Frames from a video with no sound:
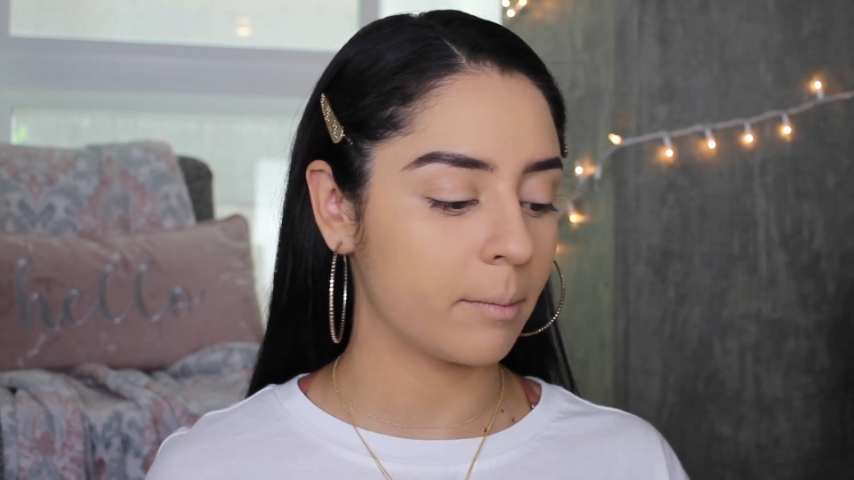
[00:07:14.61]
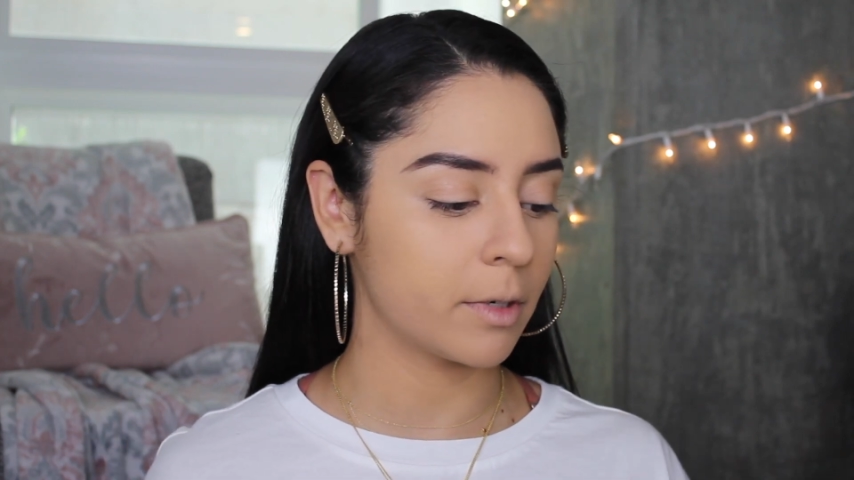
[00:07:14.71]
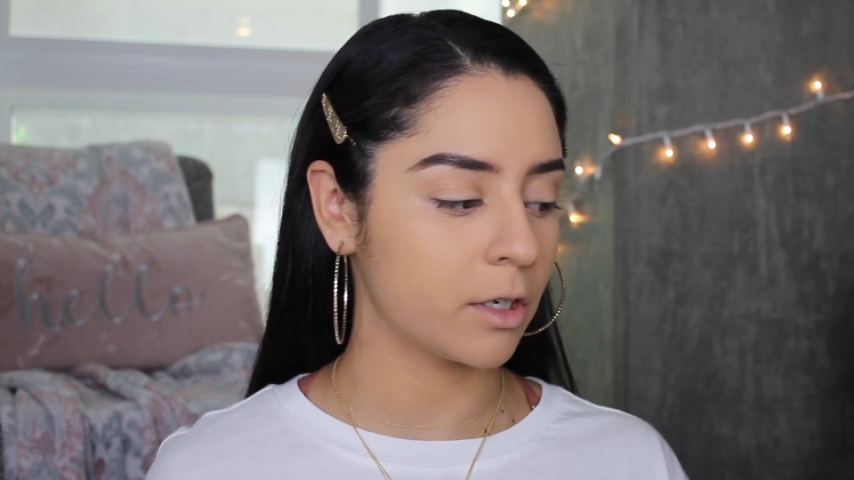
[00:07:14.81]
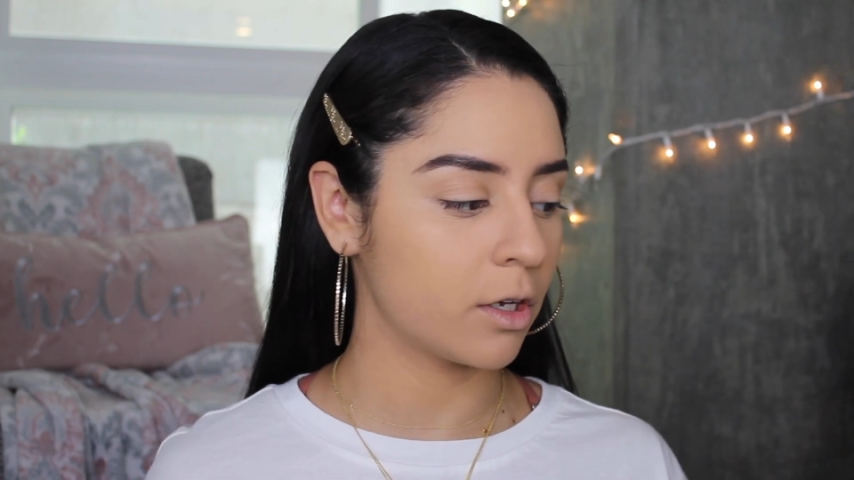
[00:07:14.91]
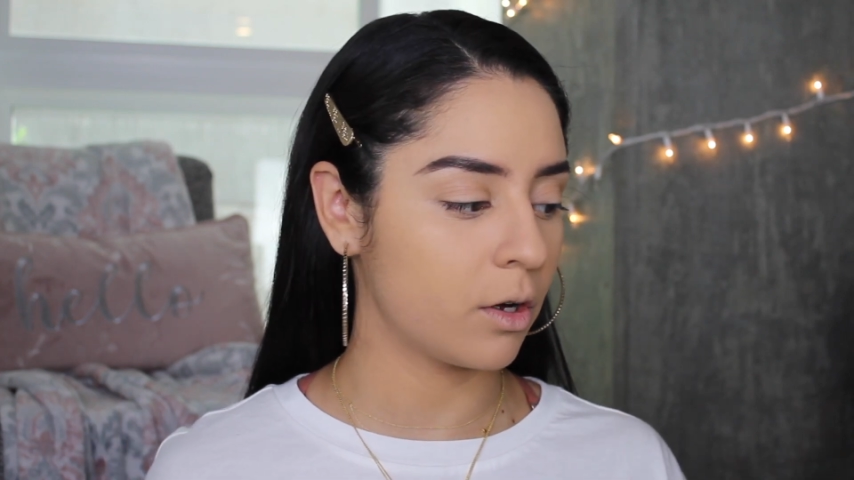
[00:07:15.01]
I'm
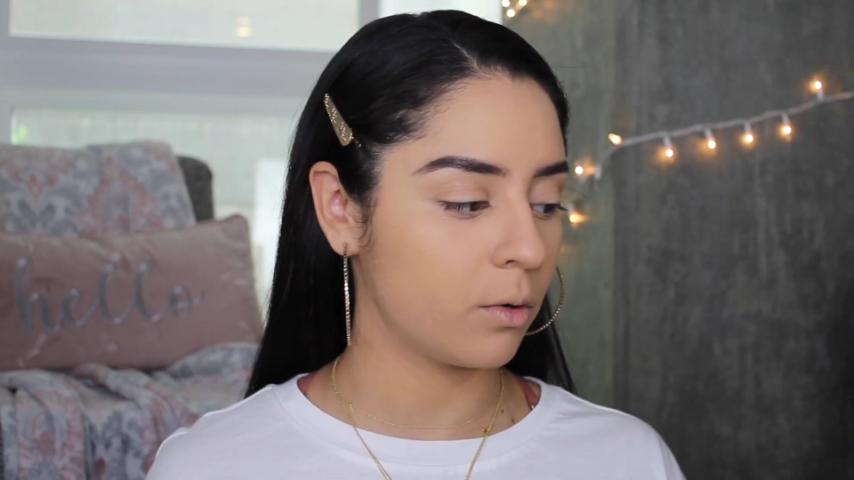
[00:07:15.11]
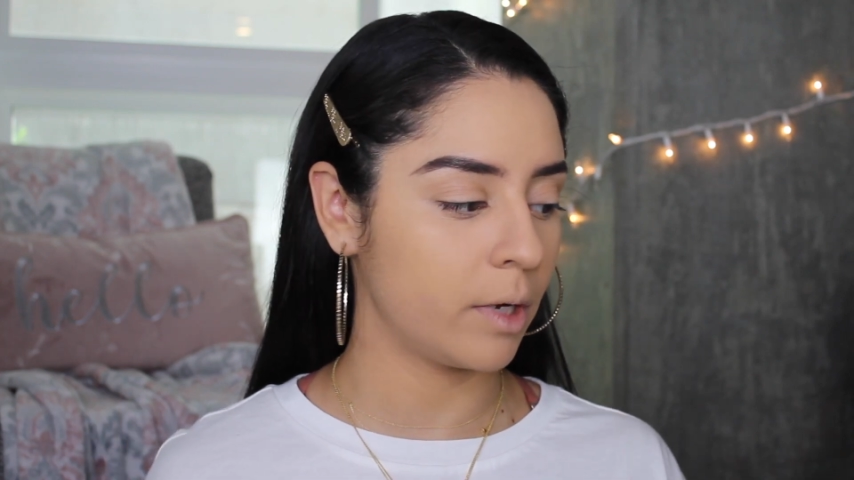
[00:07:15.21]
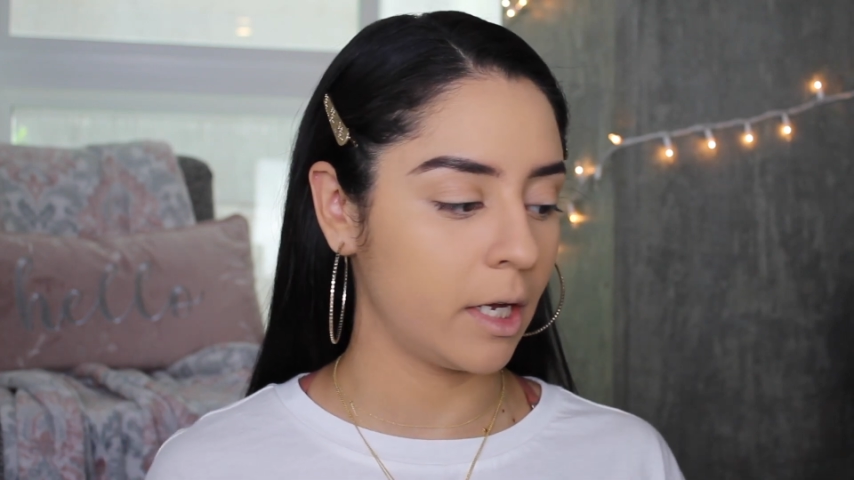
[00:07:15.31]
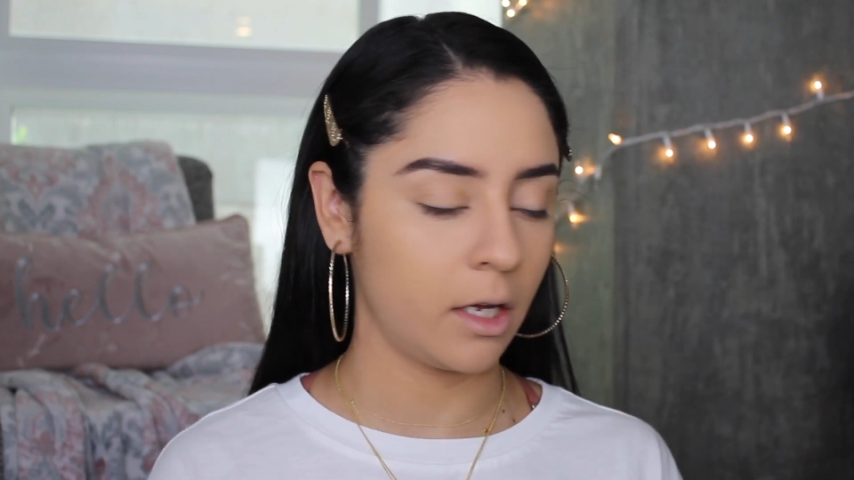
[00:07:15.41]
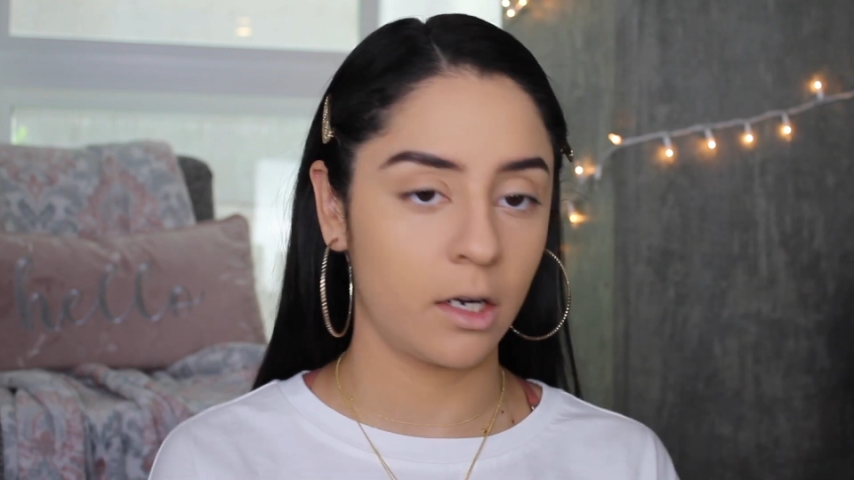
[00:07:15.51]
going to
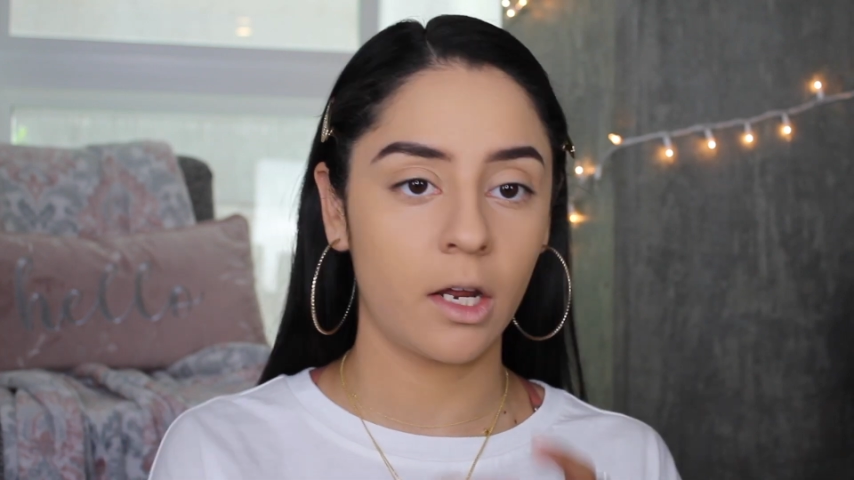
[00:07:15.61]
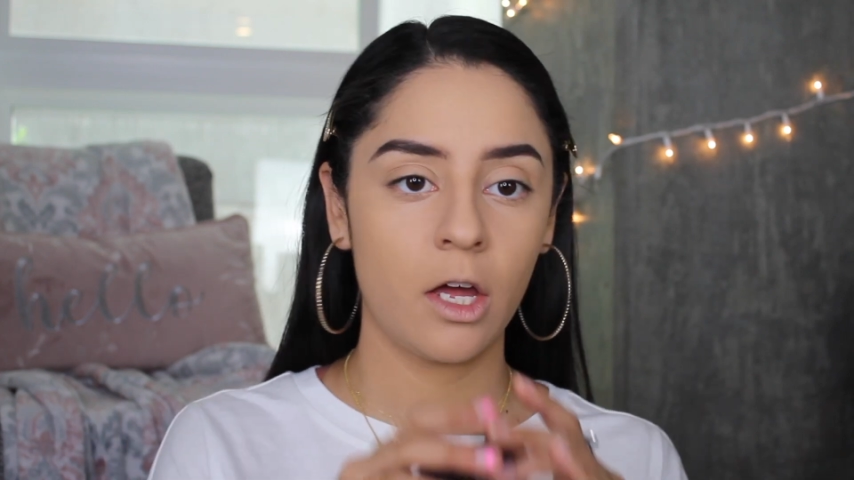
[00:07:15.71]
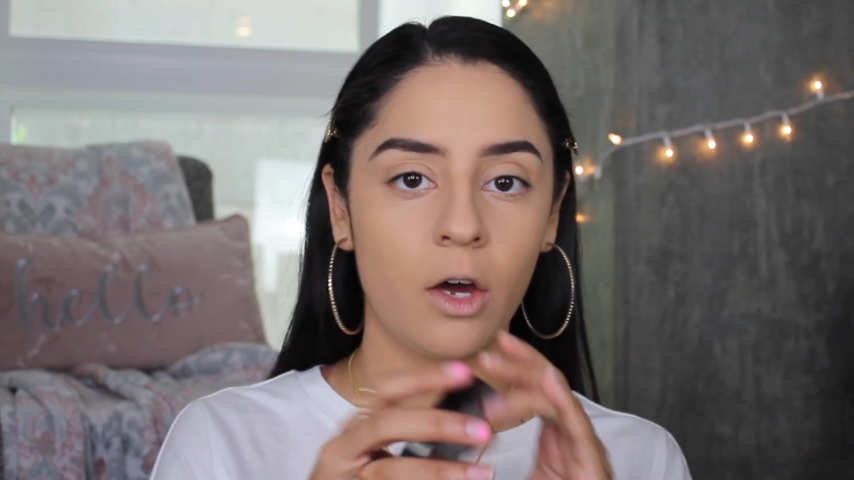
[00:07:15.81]
go in